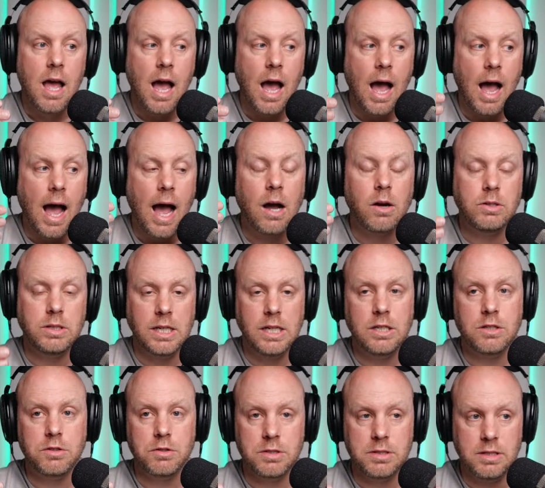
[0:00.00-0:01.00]
how
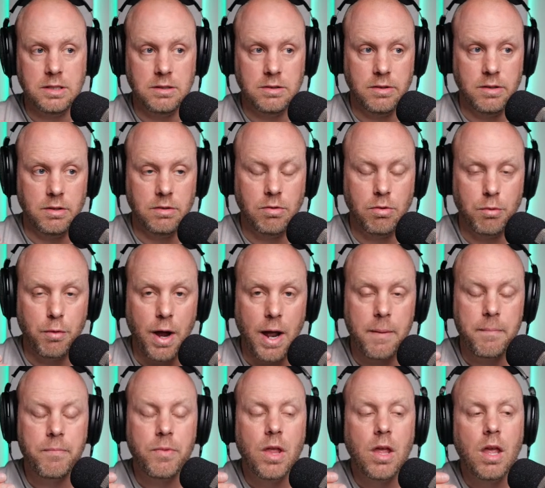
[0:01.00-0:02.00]
dangerous is this threat.
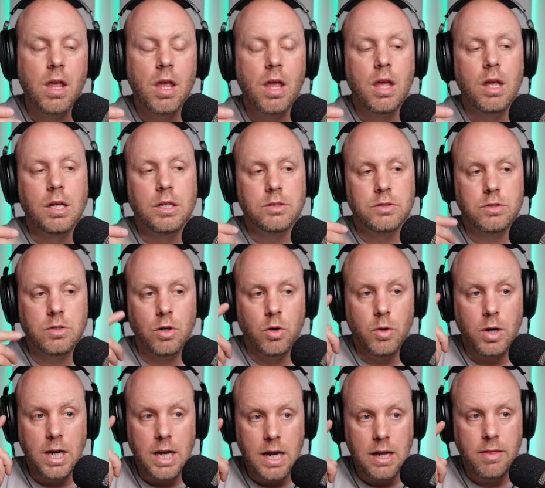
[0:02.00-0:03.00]
So
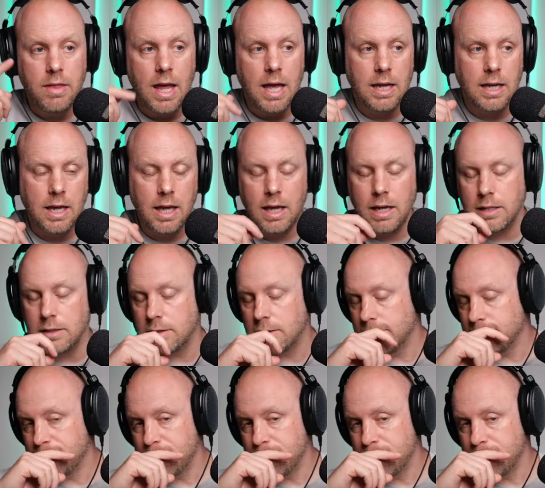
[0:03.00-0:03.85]
in that case,